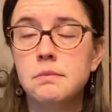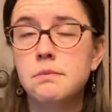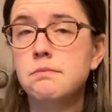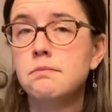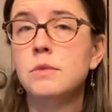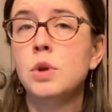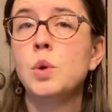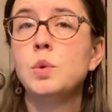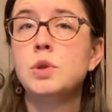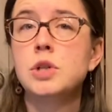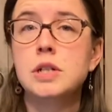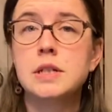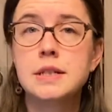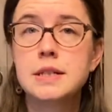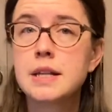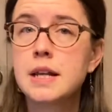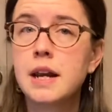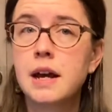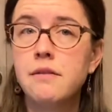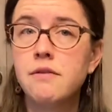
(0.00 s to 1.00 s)
lotions
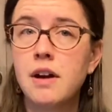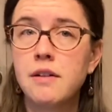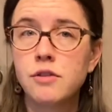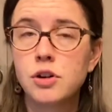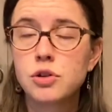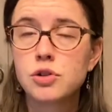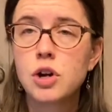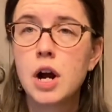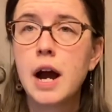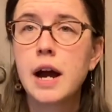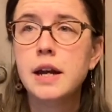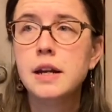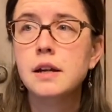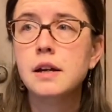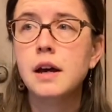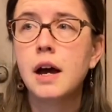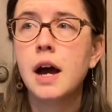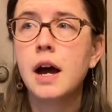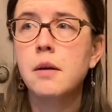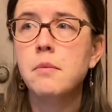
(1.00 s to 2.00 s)
that I've ever tried.
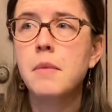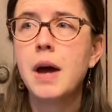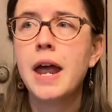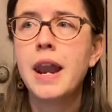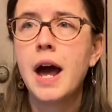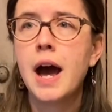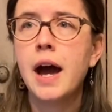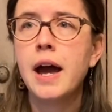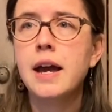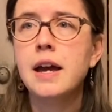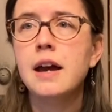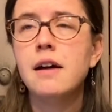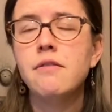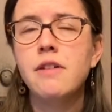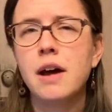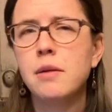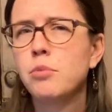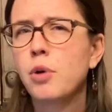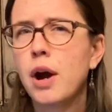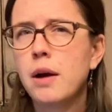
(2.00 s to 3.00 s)
And I have
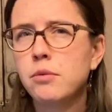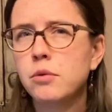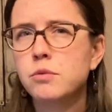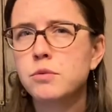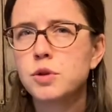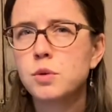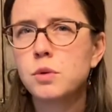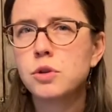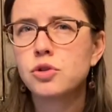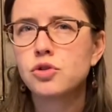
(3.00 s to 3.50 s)
had problems with